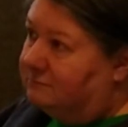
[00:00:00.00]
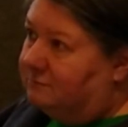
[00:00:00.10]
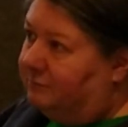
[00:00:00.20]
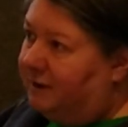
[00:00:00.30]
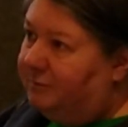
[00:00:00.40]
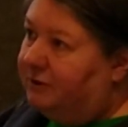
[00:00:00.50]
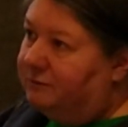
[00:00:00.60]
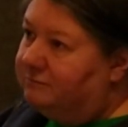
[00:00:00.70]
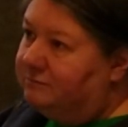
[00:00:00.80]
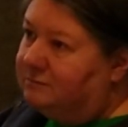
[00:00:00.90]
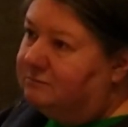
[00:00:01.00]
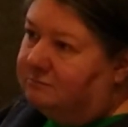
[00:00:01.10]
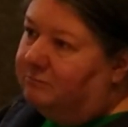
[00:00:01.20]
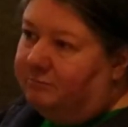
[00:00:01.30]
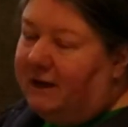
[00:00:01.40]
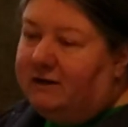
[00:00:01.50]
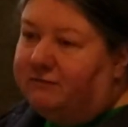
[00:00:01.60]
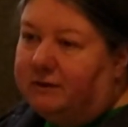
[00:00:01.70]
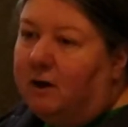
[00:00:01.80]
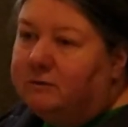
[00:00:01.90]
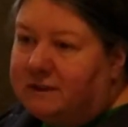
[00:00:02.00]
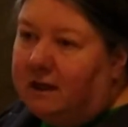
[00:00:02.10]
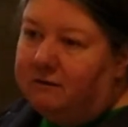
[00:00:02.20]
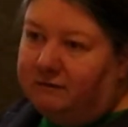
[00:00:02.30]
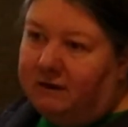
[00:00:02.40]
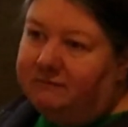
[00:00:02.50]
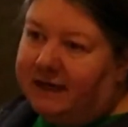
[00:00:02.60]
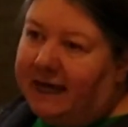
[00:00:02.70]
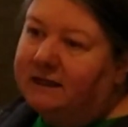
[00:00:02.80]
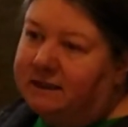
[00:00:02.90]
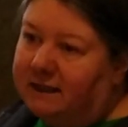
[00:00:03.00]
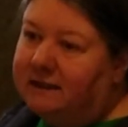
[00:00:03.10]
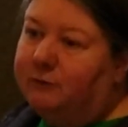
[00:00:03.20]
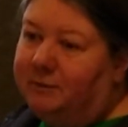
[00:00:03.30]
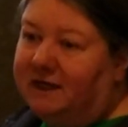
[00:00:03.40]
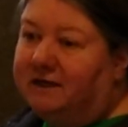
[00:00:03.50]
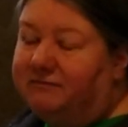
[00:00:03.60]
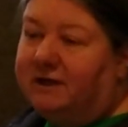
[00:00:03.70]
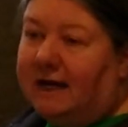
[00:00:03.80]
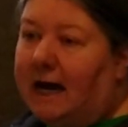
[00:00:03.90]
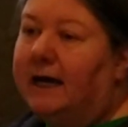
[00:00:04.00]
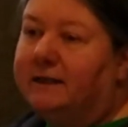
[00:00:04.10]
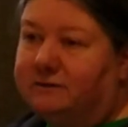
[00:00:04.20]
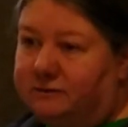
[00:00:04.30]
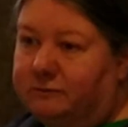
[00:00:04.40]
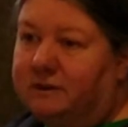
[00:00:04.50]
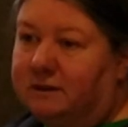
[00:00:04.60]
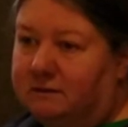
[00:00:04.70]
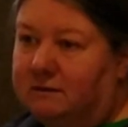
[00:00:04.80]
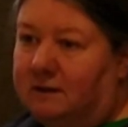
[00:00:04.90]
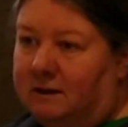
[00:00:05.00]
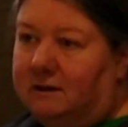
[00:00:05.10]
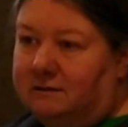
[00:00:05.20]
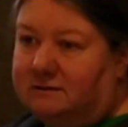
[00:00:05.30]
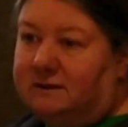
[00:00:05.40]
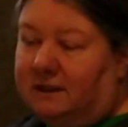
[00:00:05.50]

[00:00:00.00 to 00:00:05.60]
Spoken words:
people paid for the hotel of a candidate. That would be a gift in kind to the